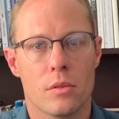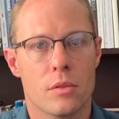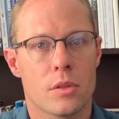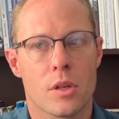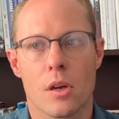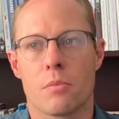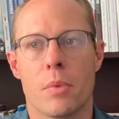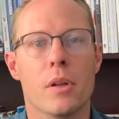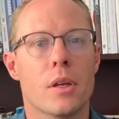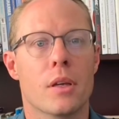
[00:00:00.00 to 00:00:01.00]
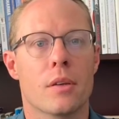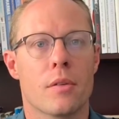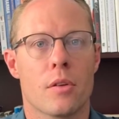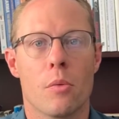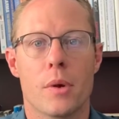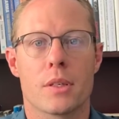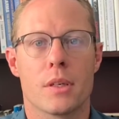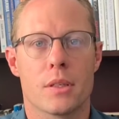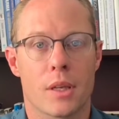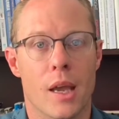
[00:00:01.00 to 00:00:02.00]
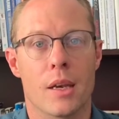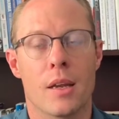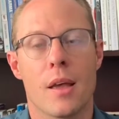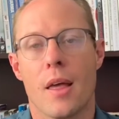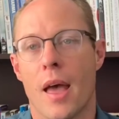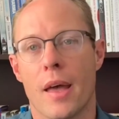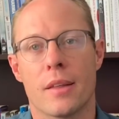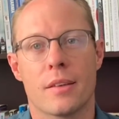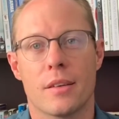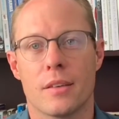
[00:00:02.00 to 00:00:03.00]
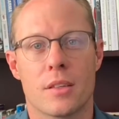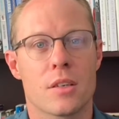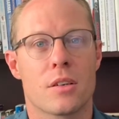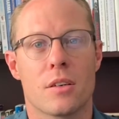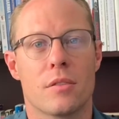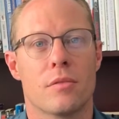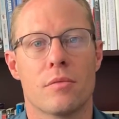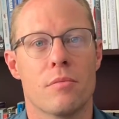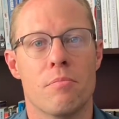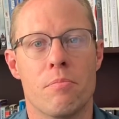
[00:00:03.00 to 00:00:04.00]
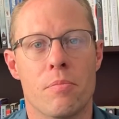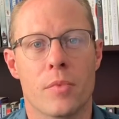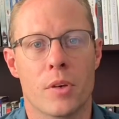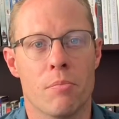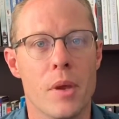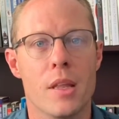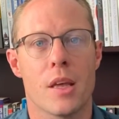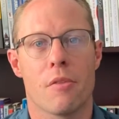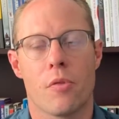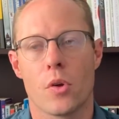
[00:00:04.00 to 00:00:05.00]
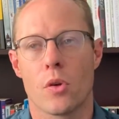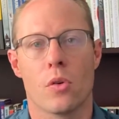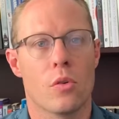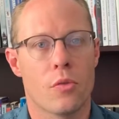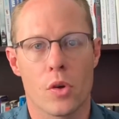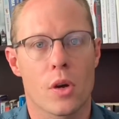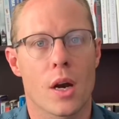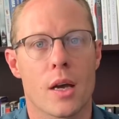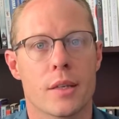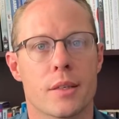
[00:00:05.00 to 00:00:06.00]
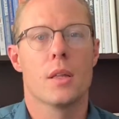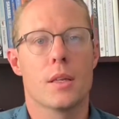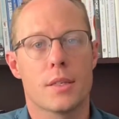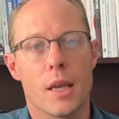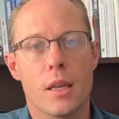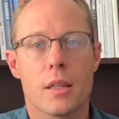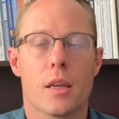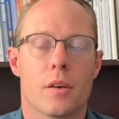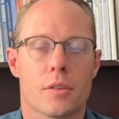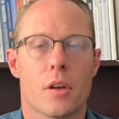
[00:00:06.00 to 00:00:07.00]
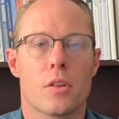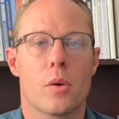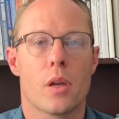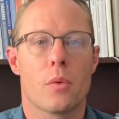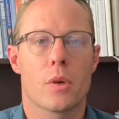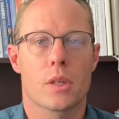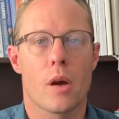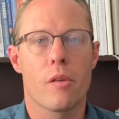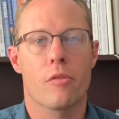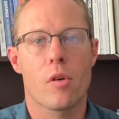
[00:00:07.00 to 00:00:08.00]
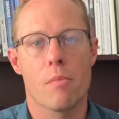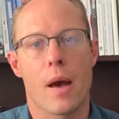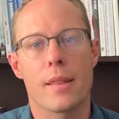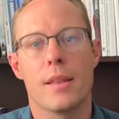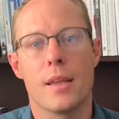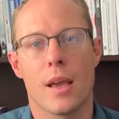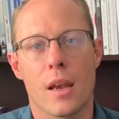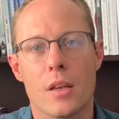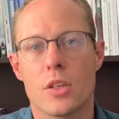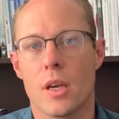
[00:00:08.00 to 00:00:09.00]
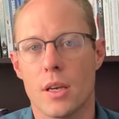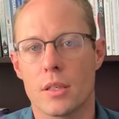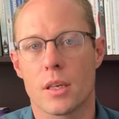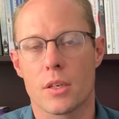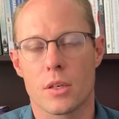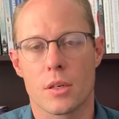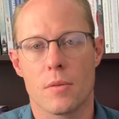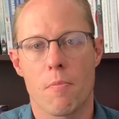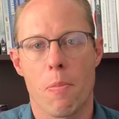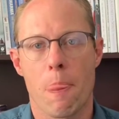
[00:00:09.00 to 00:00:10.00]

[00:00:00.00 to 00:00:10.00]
start building your business again and just be there for your clients. The second thing I started doing was going for a monthly energy healing session.